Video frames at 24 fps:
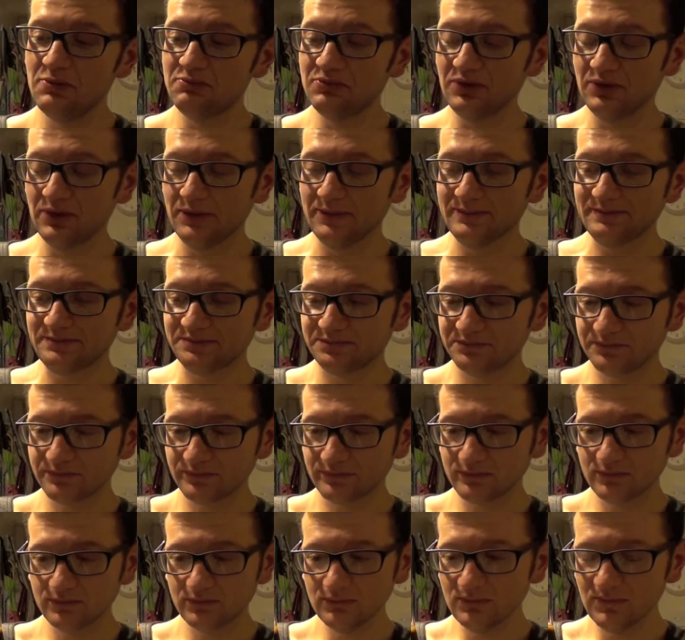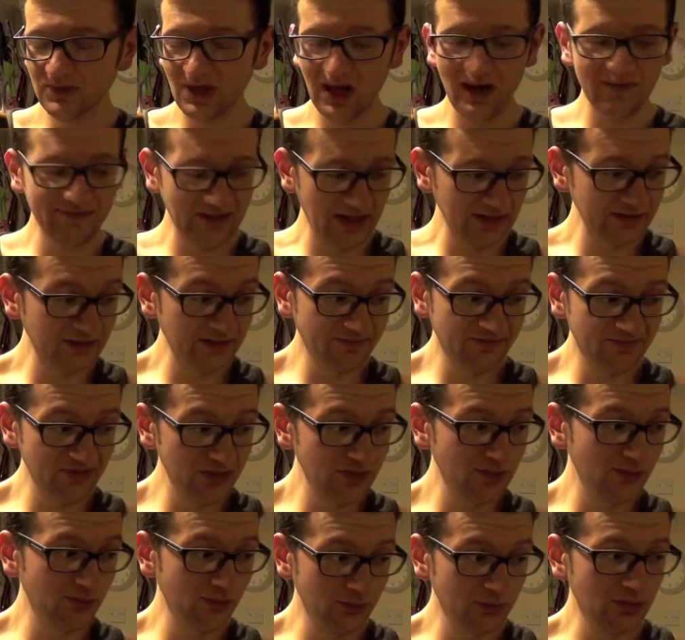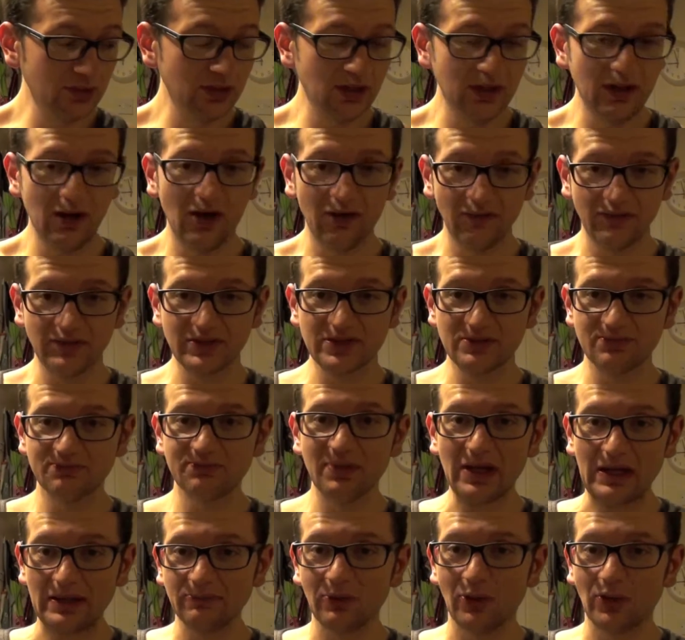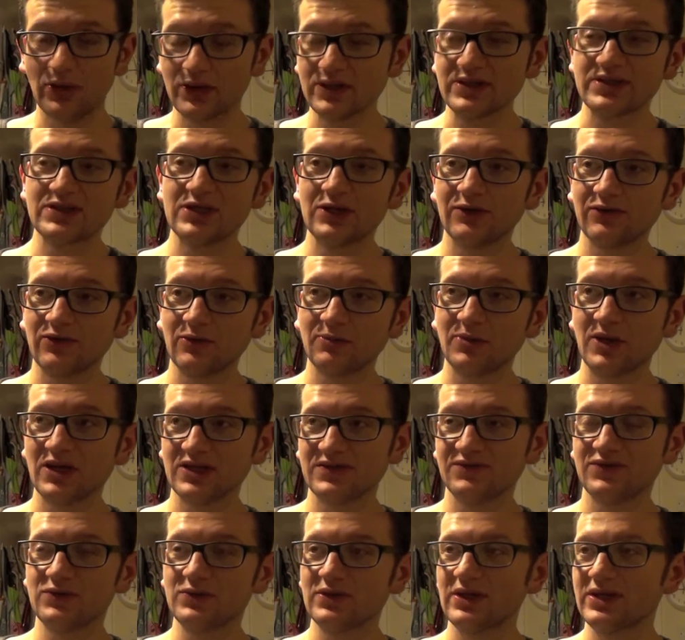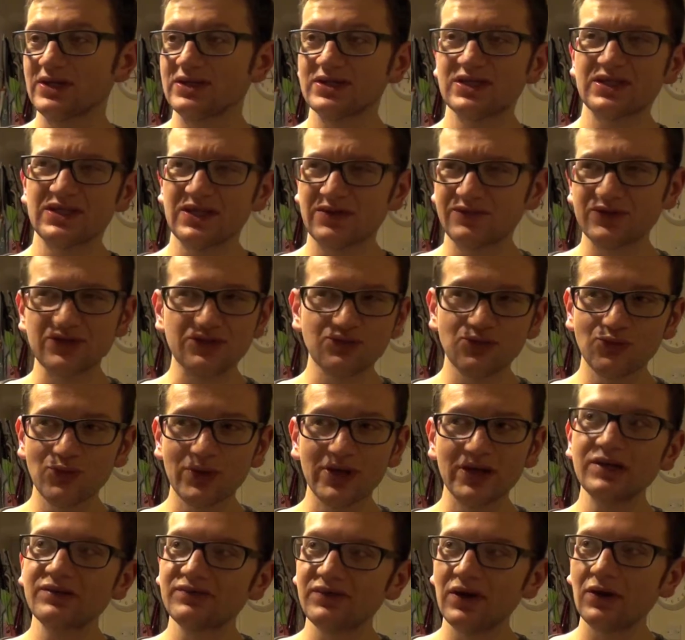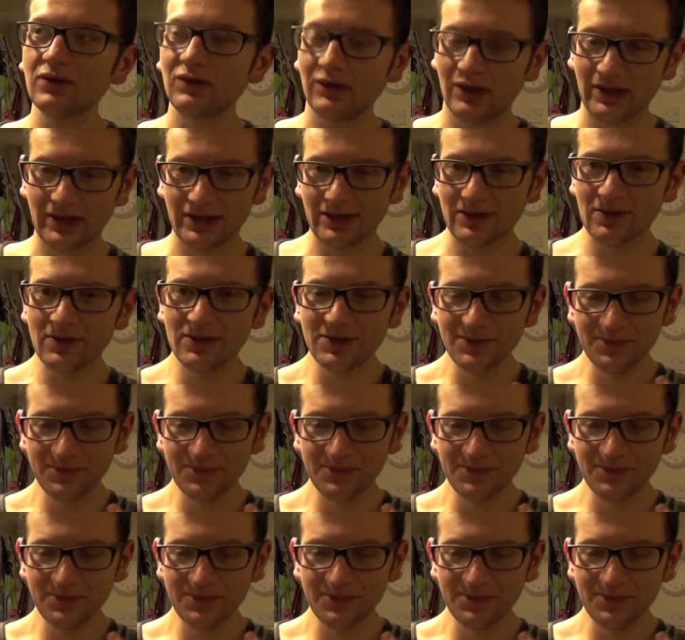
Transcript: But I've had a few of these big boys over the past few days because I've just really felt like